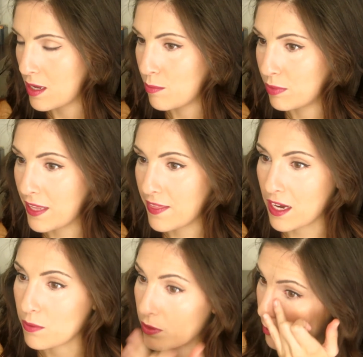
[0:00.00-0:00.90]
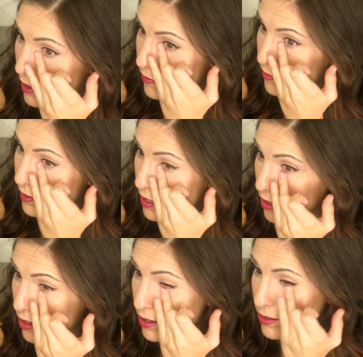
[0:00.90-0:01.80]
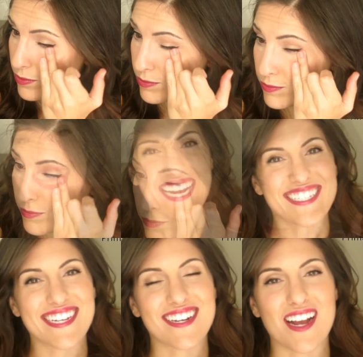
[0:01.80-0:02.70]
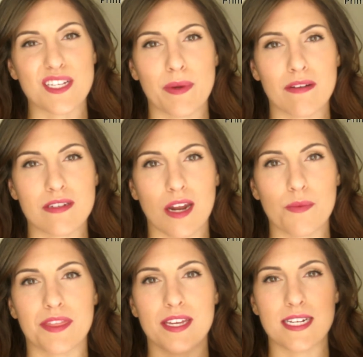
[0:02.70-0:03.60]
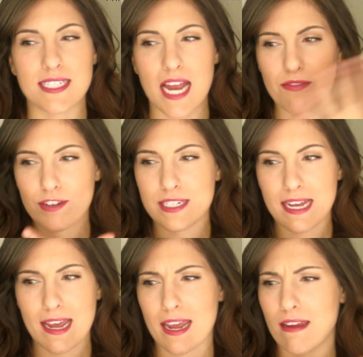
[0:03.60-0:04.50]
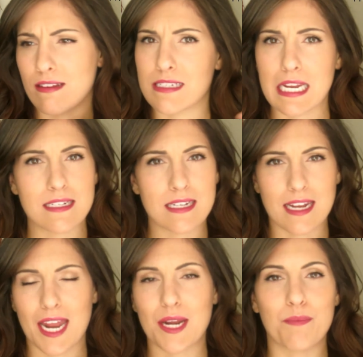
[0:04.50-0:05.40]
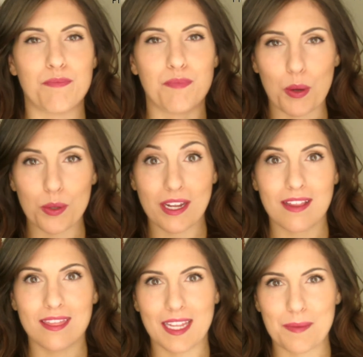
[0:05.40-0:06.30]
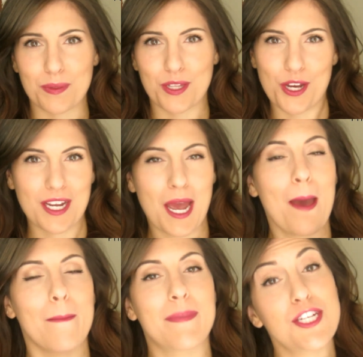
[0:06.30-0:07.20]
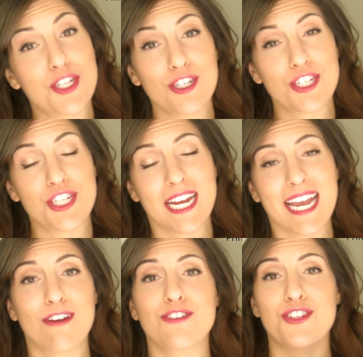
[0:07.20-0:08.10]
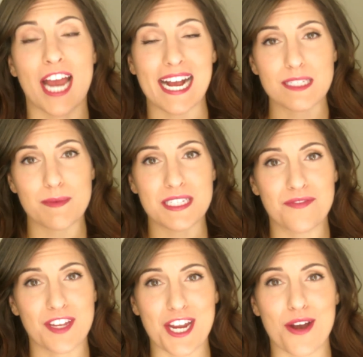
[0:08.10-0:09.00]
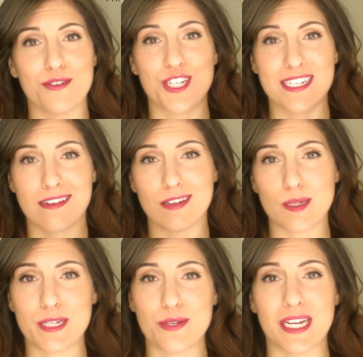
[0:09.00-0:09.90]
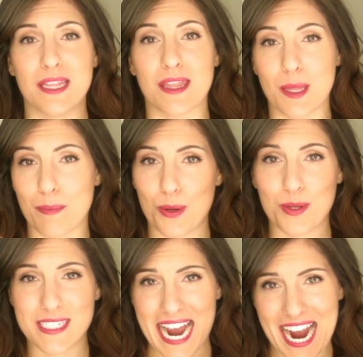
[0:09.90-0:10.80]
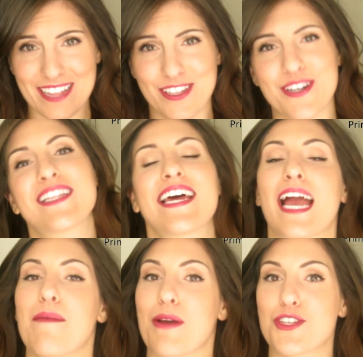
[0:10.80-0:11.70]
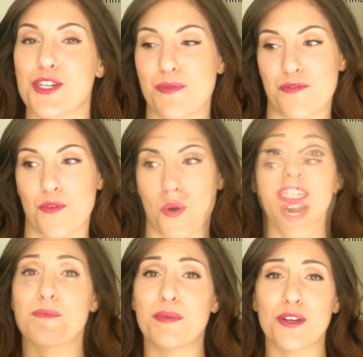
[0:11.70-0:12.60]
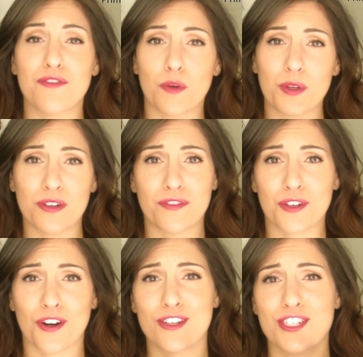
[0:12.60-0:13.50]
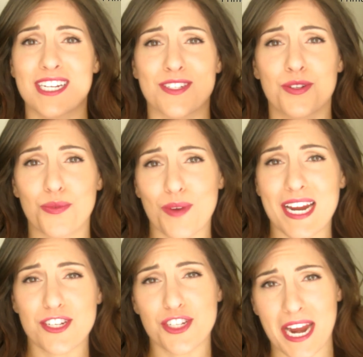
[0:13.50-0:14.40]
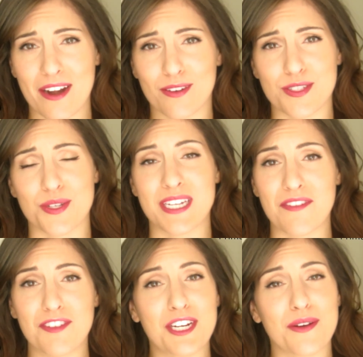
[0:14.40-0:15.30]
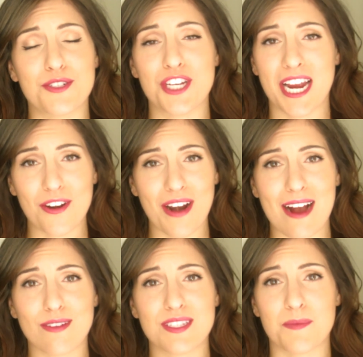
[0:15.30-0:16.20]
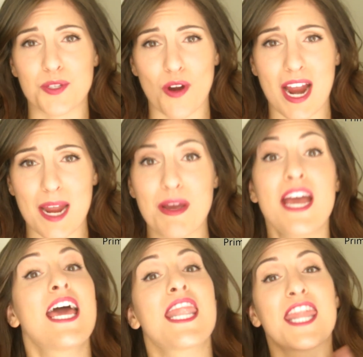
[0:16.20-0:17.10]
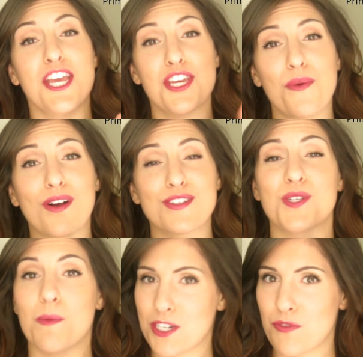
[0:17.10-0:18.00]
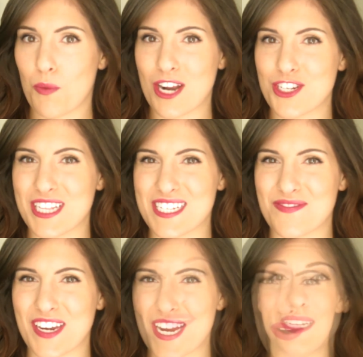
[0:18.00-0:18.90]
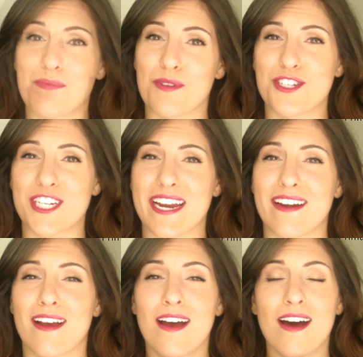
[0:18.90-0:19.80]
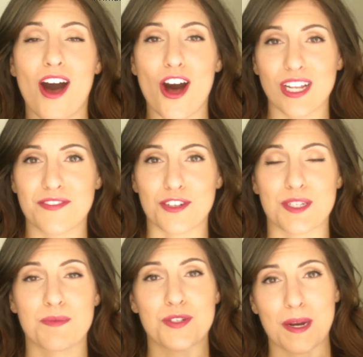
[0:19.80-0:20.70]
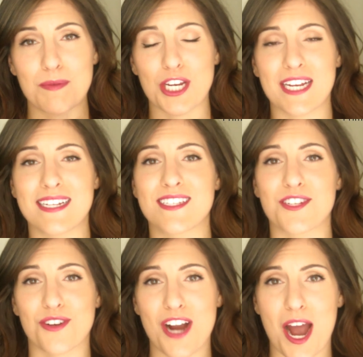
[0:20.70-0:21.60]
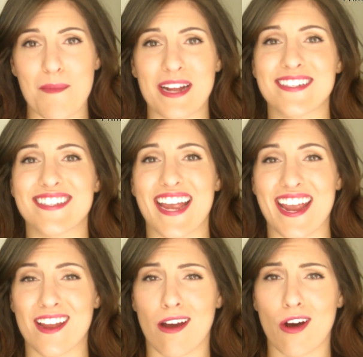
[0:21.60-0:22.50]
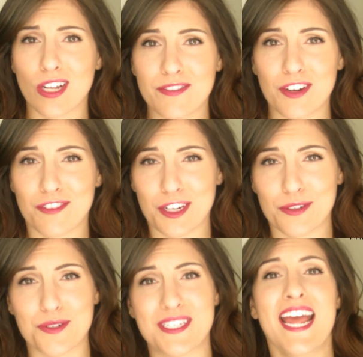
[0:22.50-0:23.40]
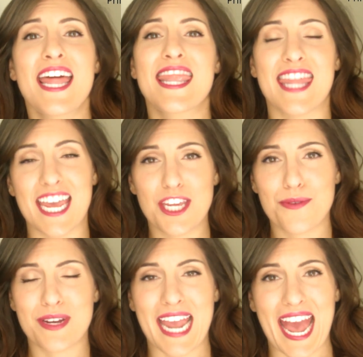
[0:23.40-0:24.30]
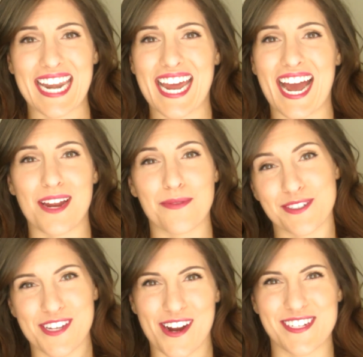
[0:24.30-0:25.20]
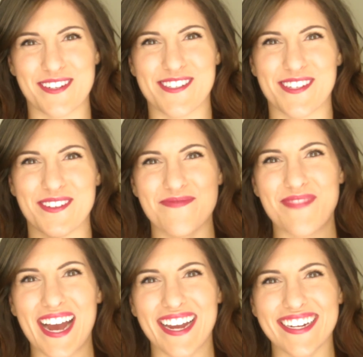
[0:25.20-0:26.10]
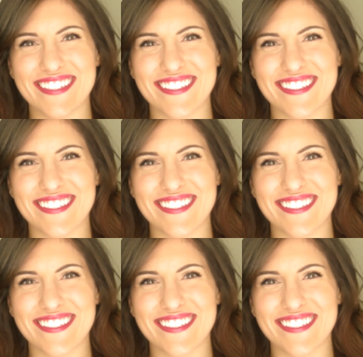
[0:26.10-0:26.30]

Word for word: blend that in with my finger. And that's it guys, we are done with this everyday, day to night, bold lip look. Be sure to check out Jazmyn's video. She's going to be doing the bold eye look, like I mentioned before. She's a beautiful, beautiful girl. She has a great channel, so definitely go check her out, subscribe. Thank you all so much for watching this video. I appreciate all of your subscriptions, your comments, and all of your views. Thank you again. I will talk to you soon. Bye.